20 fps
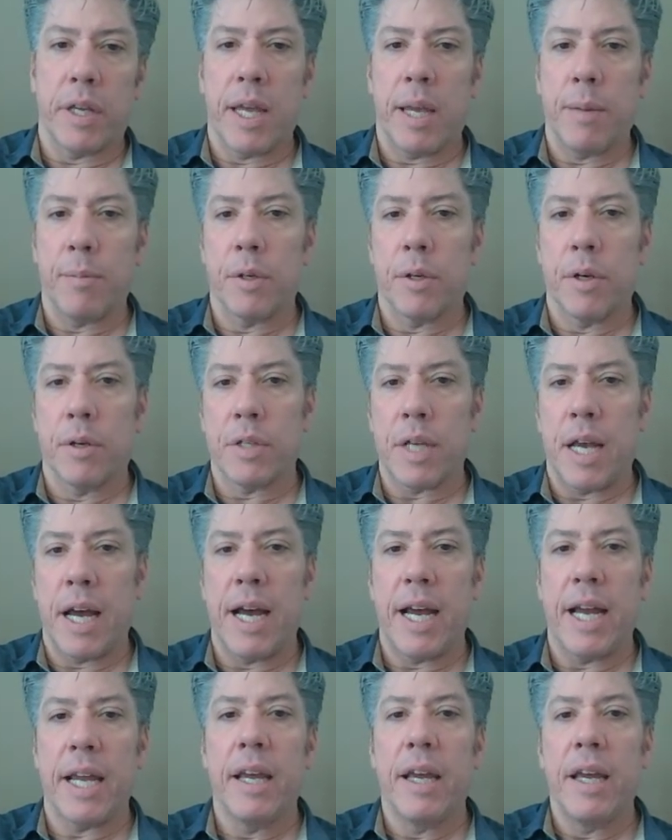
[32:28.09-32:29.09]
Enable goes
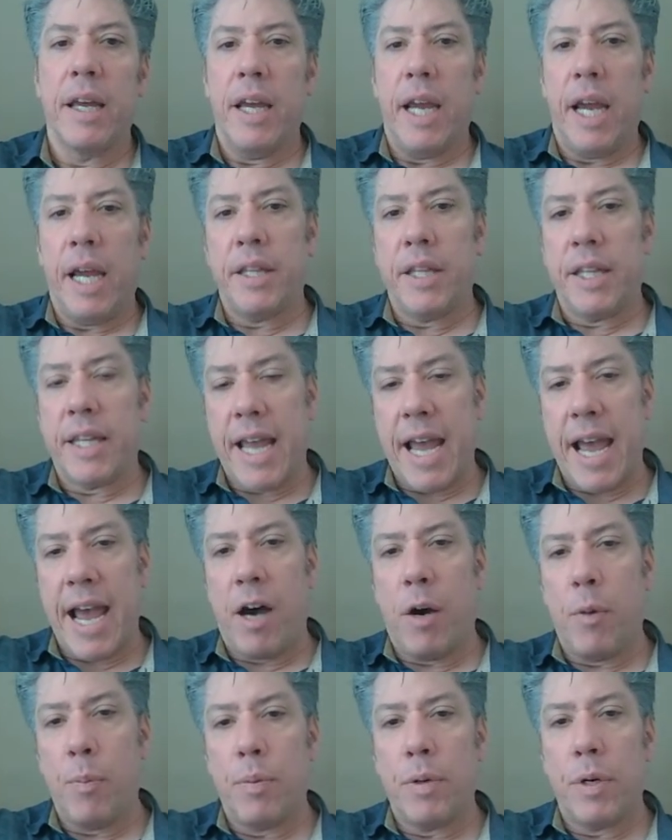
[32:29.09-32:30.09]
high, and then the
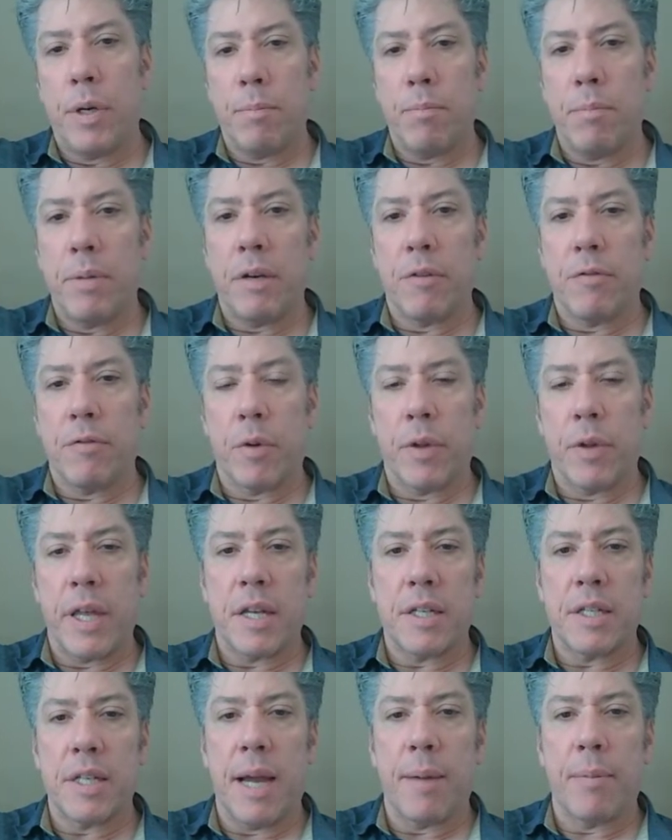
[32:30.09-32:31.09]
output bit for
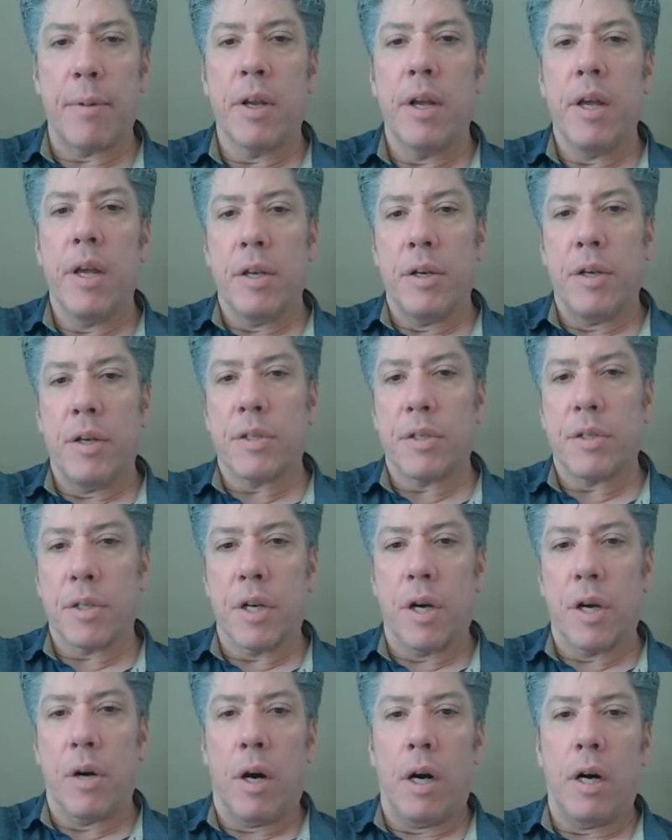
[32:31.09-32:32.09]
that timer
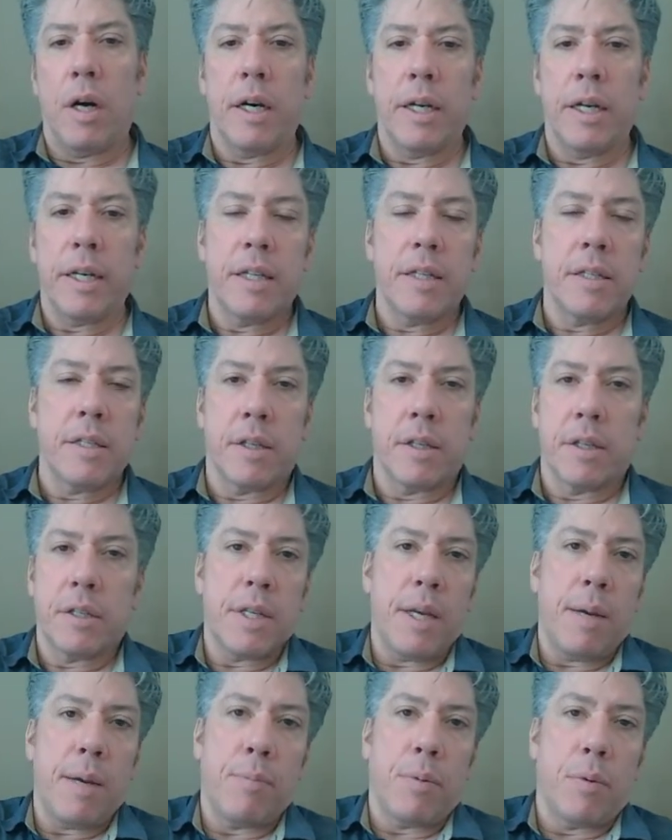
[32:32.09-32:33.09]
doesn't go on until the
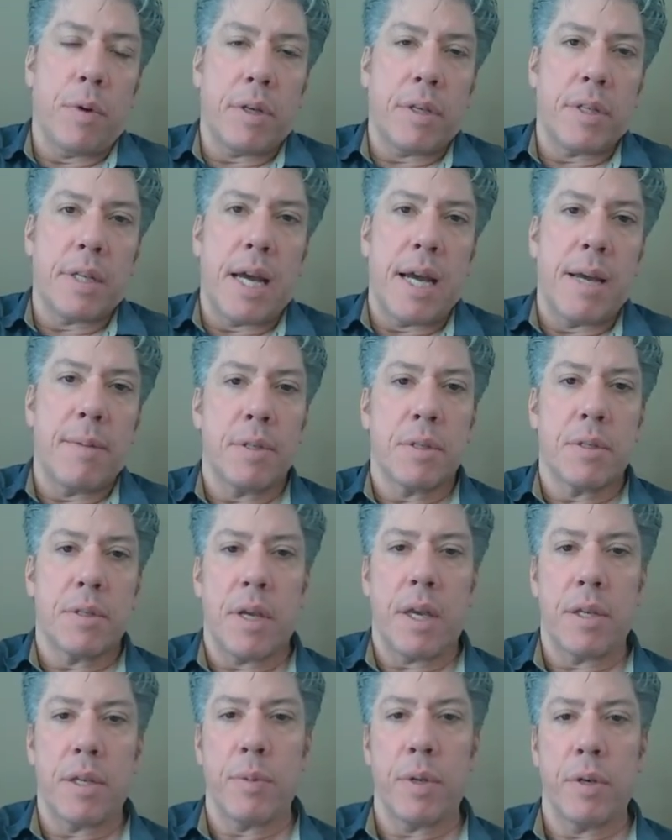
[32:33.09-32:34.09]
set point time has,
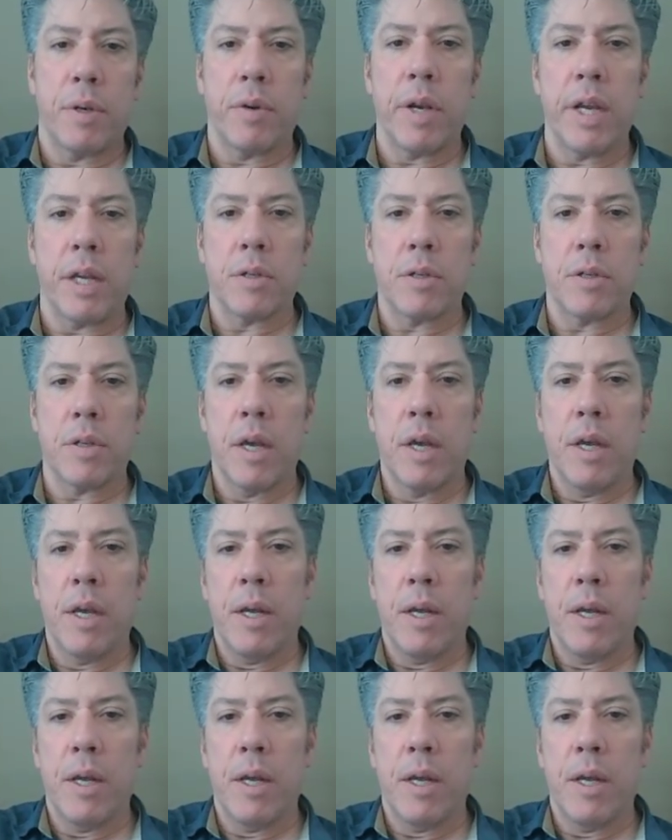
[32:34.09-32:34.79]
has been reached.